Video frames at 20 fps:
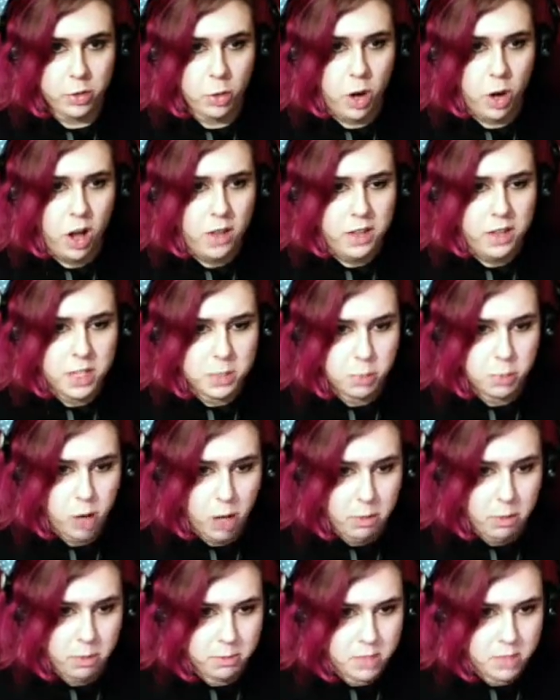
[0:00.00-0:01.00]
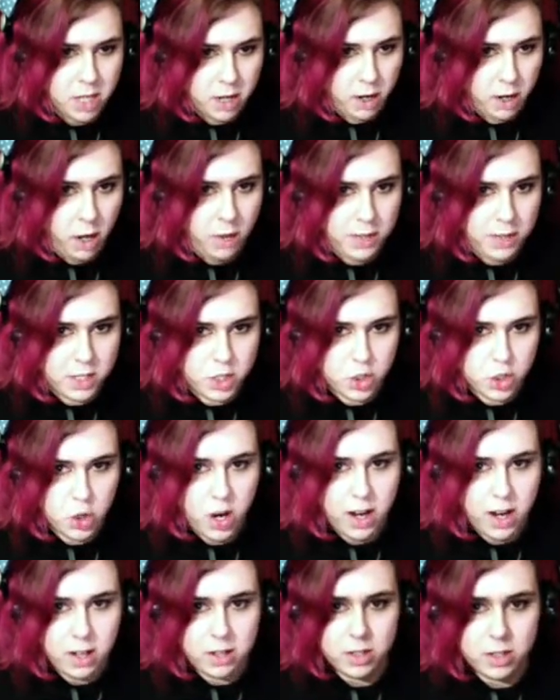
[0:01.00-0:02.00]
all these problems, all these
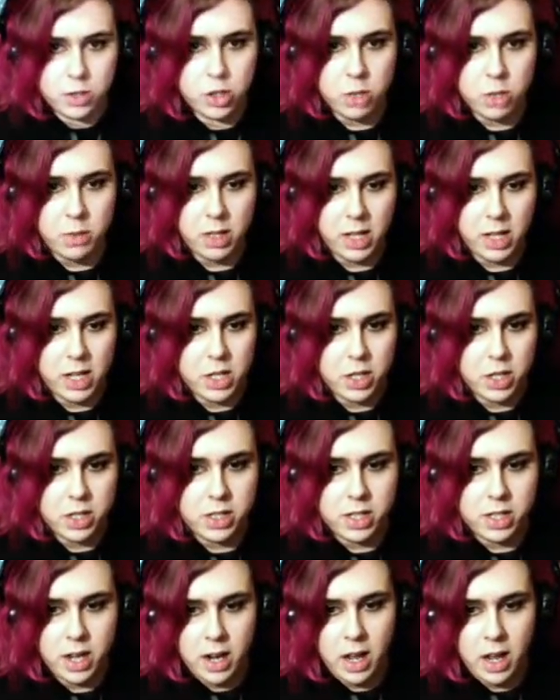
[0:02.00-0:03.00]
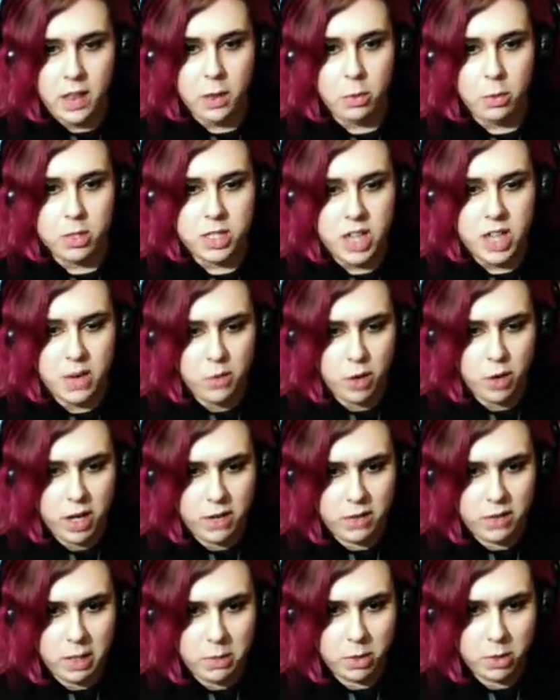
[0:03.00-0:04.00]
trials and tribulations, and there was never any
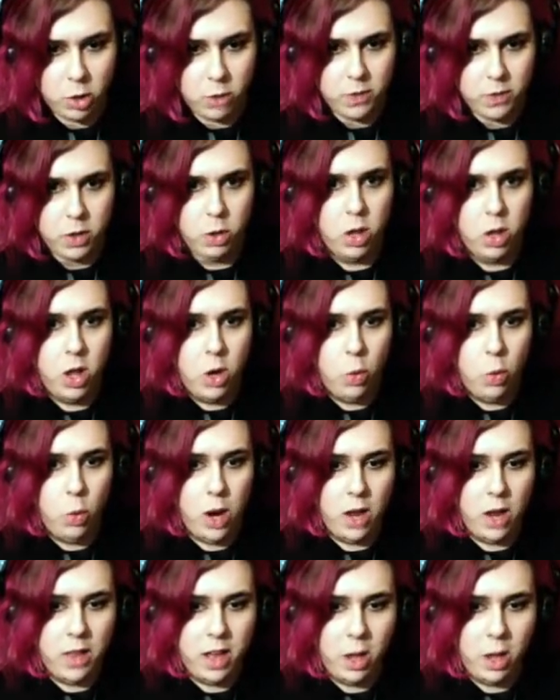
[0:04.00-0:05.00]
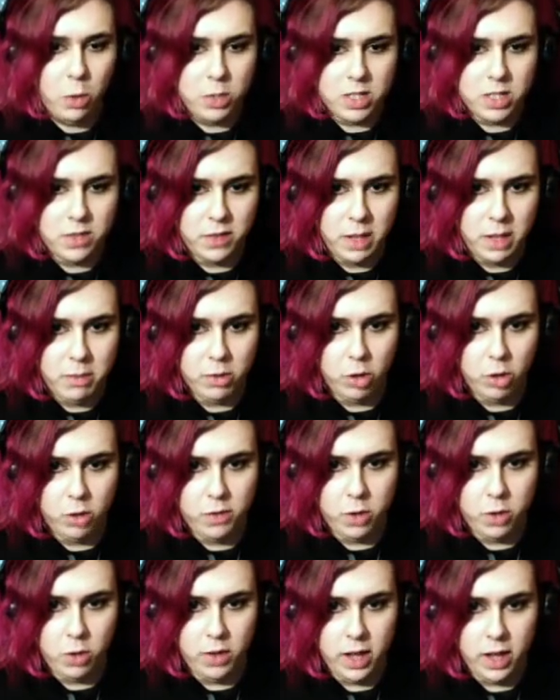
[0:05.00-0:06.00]
flamethrower fuel, where the hell was the flamethrower
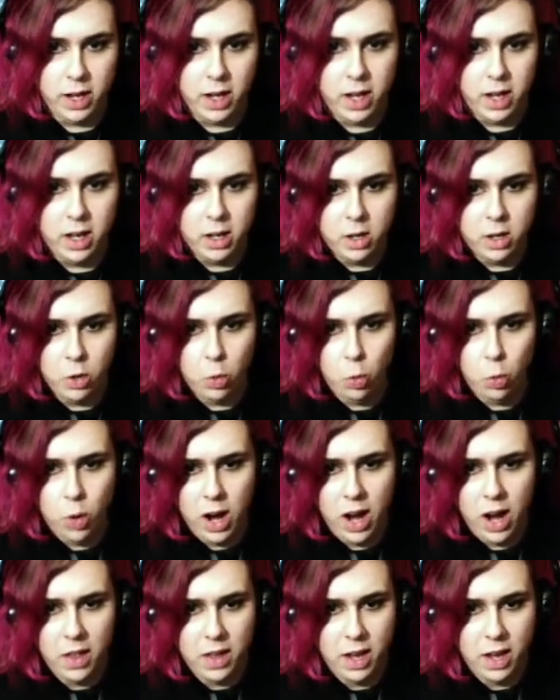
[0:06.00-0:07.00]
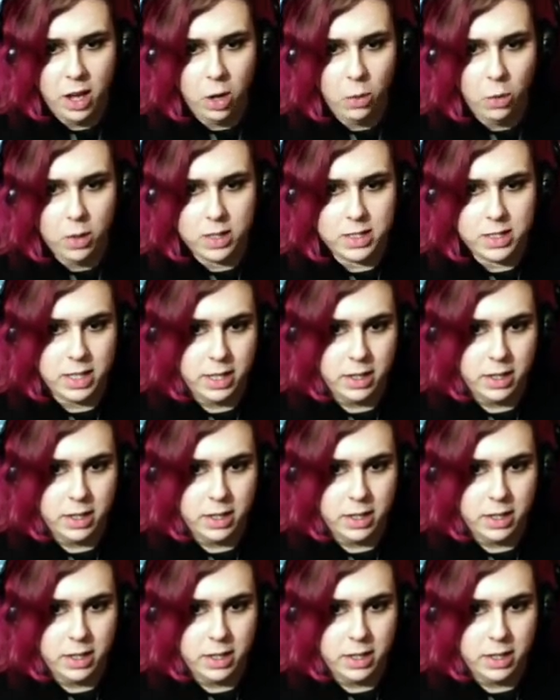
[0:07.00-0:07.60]
fuel then, huh? Where the hell was it?